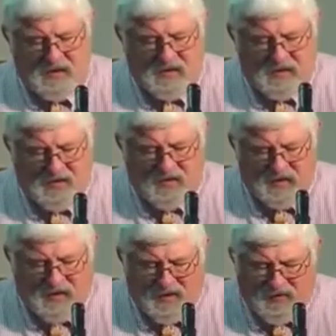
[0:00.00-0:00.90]
You know,
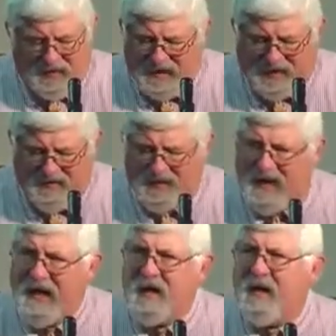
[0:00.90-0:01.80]
we don't think of
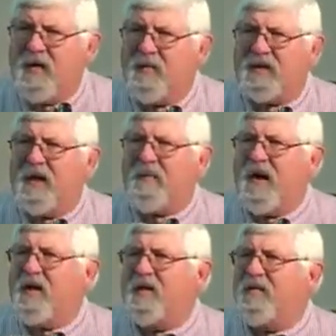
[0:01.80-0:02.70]
that, but that
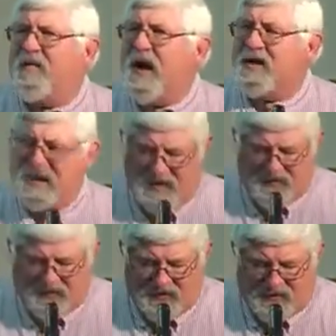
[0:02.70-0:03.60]
minor infraction
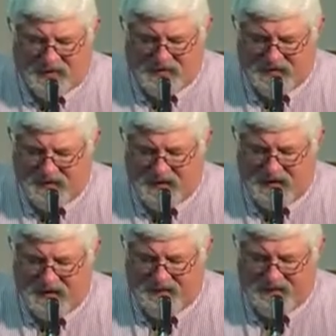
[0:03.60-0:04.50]
never dawns on
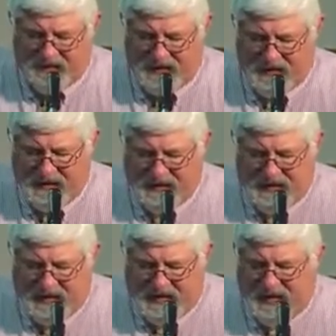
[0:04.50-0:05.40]
him.
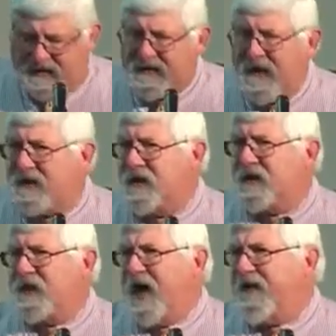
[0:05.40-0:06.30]
And he sees
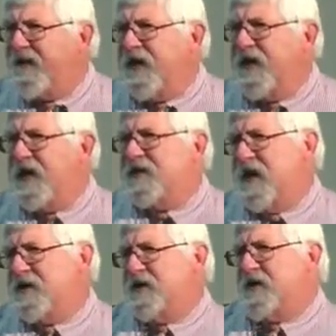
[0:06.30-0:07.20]
his faithfulness
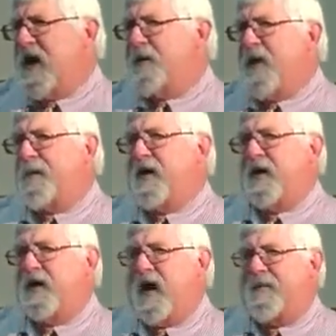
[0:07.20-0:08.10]
as a step up on
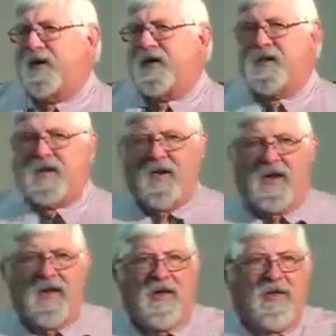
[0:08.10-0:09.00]
the competition. I
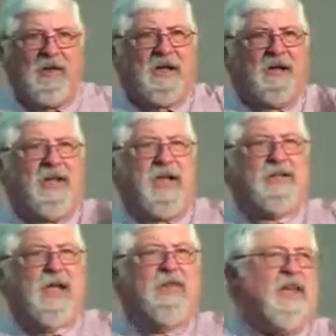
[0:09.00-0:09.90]
mean, look at
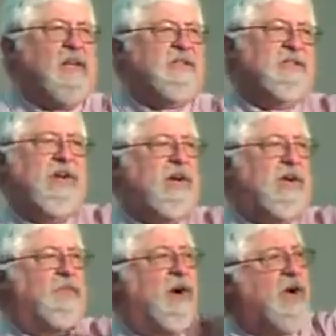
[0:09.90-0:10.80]
this. This son
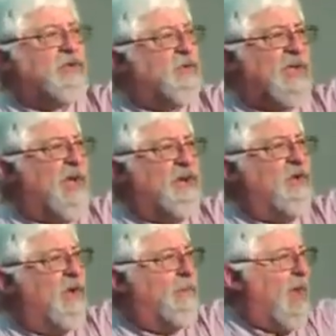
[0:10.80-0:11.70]
of yours was out
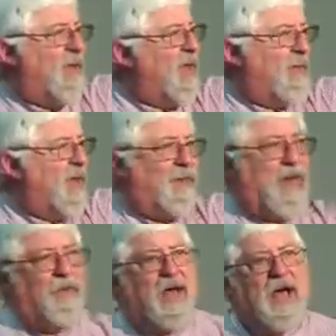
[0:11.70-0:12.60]
doing blah, blah, blah,
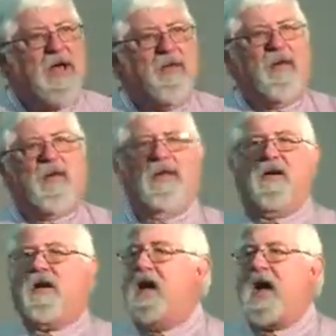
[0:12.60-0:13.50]
blah, blah, but
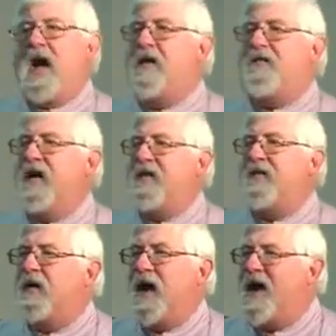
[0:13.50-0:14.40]
look at how
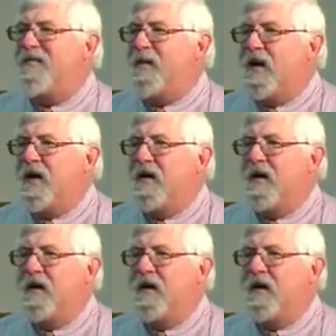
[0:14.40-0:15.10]
faithful I've been.